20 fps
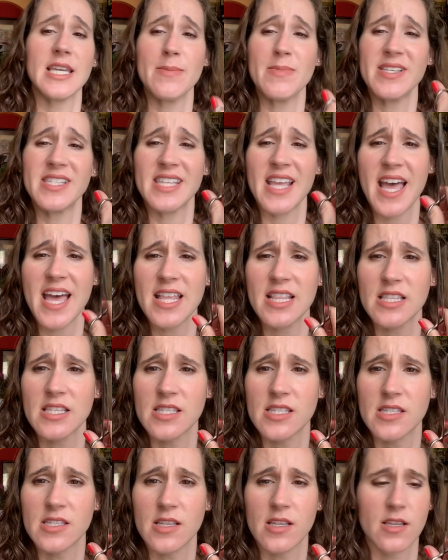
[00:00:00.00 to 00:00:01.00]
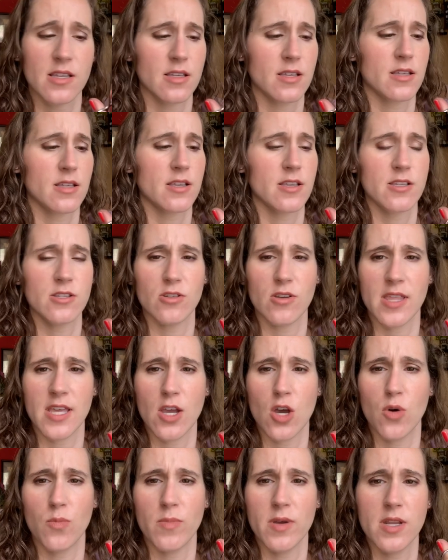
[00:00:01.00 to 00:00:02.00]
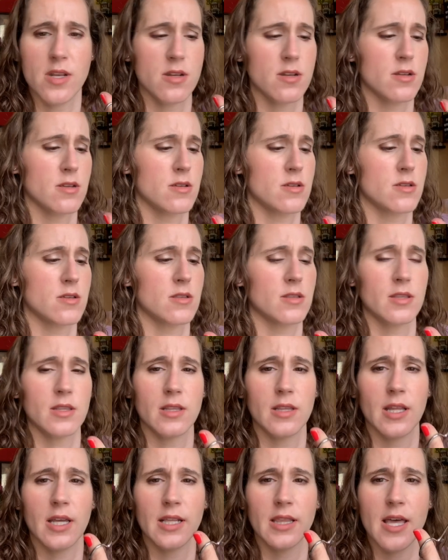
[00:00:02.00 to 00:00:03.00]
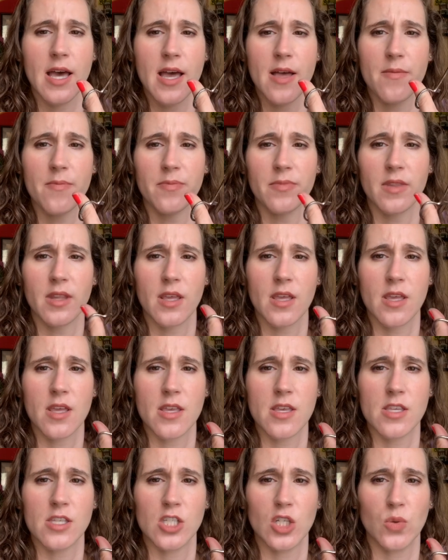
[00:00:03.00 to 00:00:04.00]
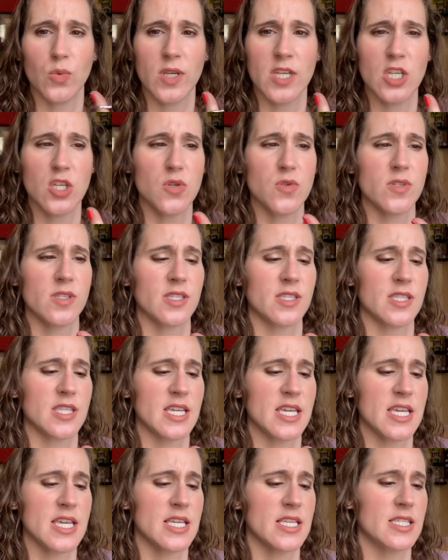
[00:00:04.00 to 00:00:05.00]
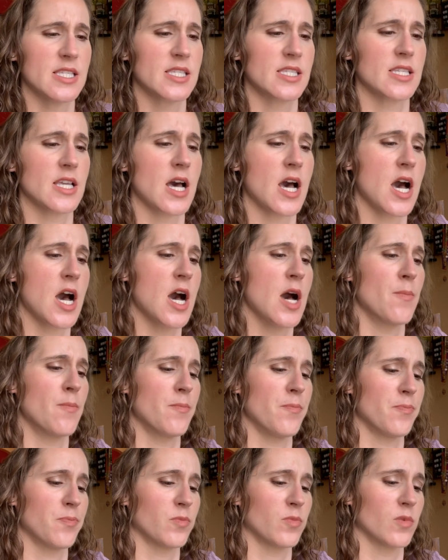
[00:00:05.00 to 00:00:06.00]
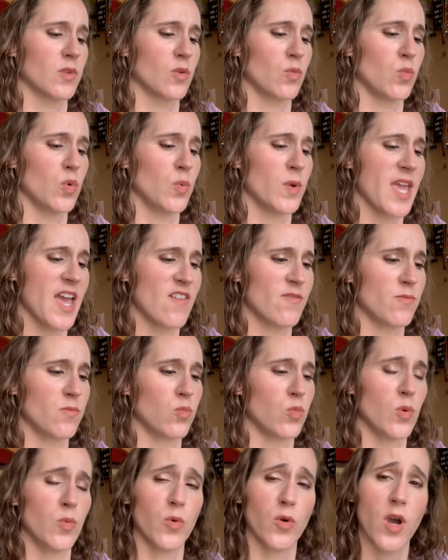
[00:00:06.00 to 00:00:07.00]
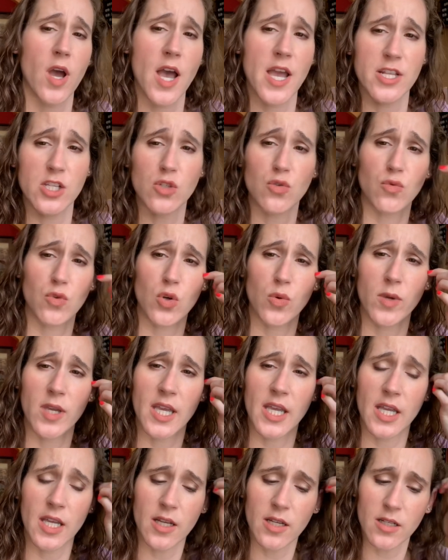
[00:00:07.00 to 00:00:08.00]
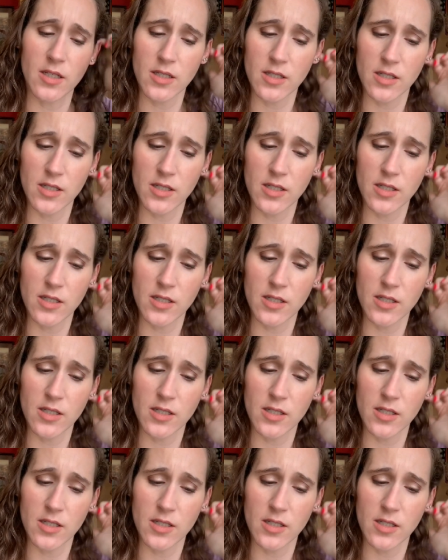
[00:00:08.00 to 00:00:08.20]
hemostats. So they open like that. So we use these um, when we have when we're unscrewing